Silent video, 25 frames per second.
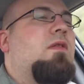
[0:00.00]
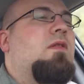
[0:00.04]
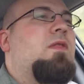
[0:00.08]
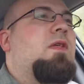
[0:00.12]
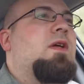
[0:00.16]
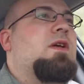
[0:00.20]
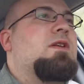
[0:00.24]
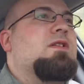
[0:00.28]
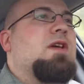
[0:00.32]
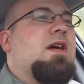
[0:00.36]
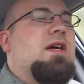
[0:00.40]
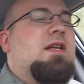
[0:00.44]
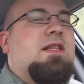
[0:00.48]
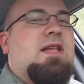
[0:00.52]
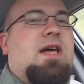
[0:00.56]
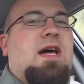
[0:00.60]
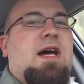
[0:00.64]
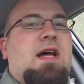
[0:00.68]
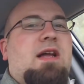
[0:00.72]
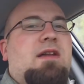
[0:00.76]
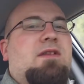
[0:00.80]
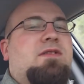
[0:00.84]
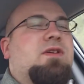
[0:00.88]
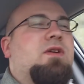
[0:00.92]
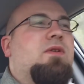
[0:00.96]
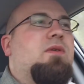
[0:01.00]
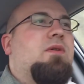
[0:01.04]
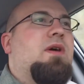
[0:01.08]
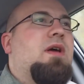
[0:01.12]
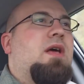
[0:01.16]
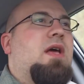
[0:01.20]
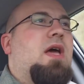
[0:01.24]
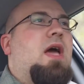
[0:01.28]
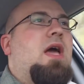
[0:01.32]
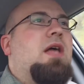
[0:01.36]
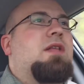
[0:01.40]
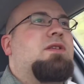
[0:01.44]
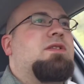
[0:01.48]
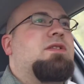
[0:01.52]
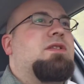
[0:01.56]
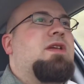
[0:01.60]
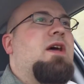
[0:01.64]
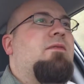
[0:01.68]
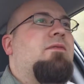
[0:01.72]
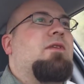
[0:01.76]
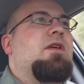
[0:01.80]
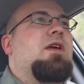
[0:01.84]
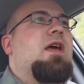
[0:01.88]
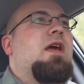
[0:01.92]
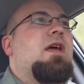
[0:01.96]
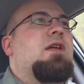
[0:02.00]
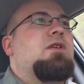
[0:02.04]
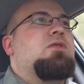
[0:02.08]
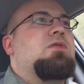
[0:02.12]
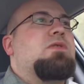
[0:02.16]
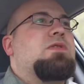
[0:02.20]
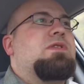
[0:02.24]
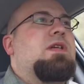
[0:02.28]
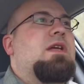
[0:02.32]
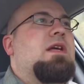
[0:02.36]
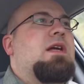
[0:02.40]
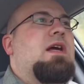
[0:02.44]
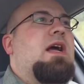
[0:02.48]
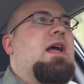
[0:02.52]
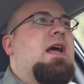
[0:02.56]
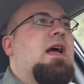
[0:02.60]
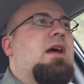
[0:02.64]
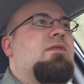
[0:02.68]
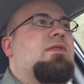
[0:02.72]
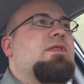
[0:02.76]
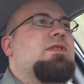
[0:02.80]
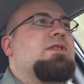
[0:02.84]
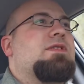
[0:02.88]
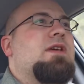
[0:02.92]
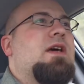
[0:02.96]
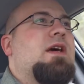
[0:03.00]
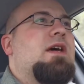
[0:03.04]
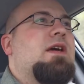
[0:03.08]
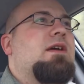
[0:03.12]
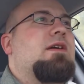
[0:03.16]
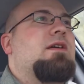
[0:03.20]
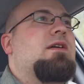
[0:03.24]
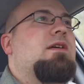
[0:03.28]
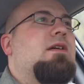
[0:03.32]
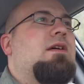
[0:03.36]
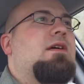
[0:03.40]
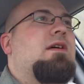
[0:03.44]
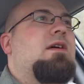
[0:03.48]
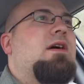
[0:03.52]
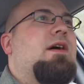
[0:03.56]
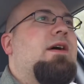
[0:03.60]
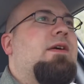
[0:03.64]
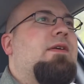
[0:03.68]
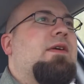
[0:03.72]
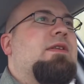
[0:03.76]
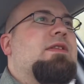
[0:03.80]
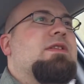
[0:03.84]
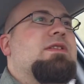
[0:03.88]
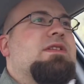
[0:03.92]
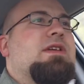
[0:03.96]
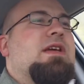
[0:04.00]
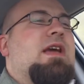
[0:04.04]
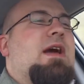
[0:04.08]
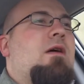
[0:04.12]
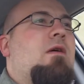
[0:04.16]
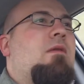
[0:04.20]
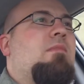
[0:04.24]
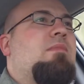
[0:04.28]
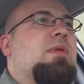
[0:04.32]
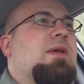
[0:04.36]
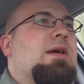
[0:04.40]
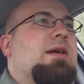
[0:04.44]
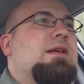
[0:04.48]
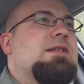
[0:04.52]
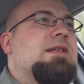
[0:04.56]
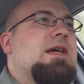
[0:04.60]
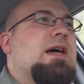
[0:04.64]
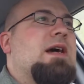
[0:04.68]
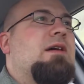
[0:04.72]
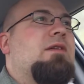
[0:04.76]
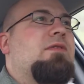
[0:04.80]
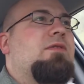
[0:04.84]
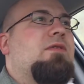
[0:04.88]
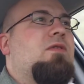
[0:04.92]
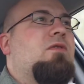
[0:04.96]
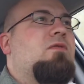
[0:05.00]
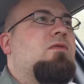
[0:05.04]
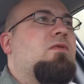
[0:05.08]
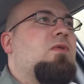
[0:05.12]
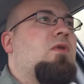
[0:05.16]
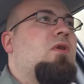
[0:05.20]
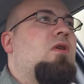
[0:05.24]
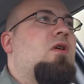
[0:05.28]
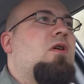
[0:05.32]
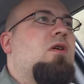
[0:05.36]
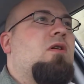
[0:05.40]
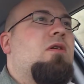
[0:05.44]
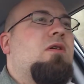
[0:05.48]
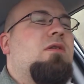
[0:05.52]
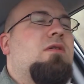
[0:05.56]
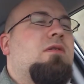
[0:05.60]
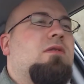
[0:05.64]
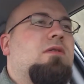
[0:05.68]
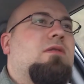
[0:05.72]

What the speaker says: Things like that. So it's definitely interesting, I have to say. I like to see how it plays out overall.